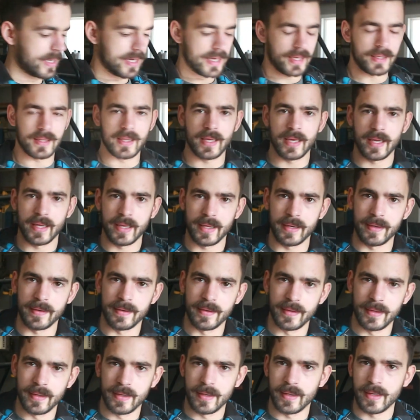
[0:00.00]
And
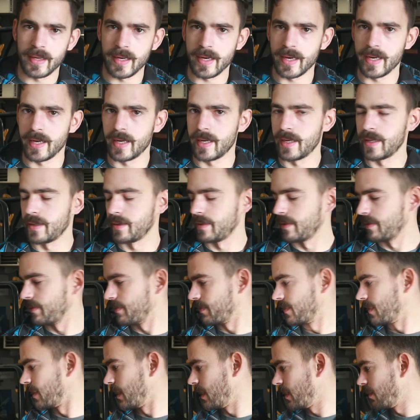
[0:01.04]
then
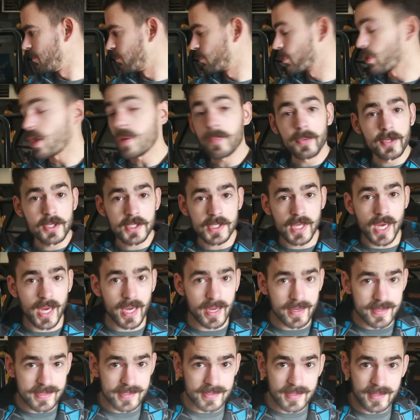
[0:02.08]
the proper
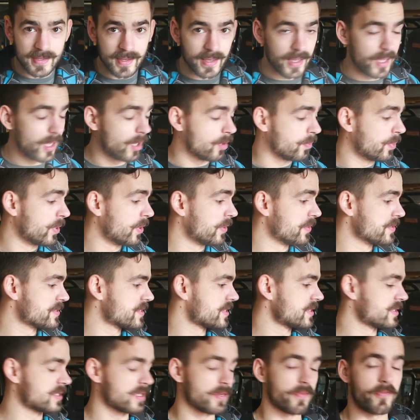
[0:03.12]
sized
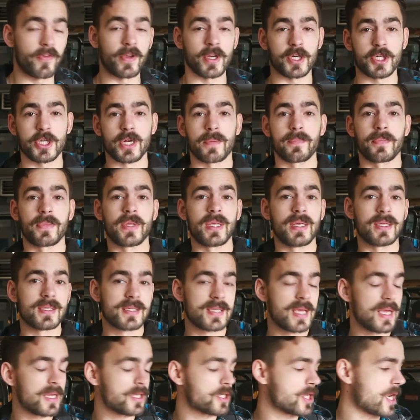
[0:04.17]
elbows to finish up the
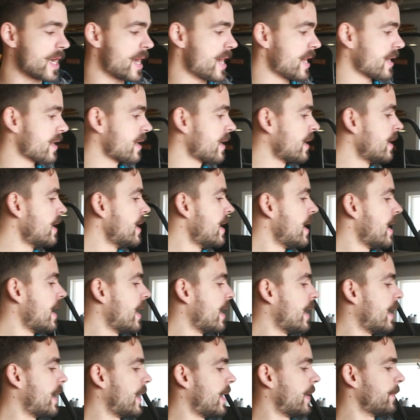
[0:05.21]
intake track.
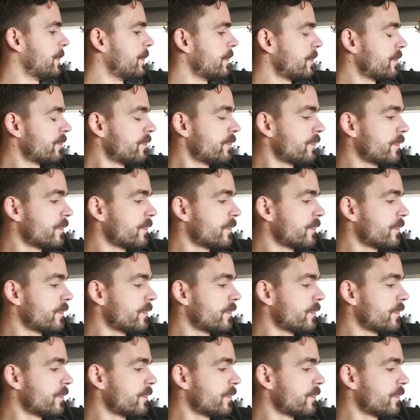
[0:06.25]
But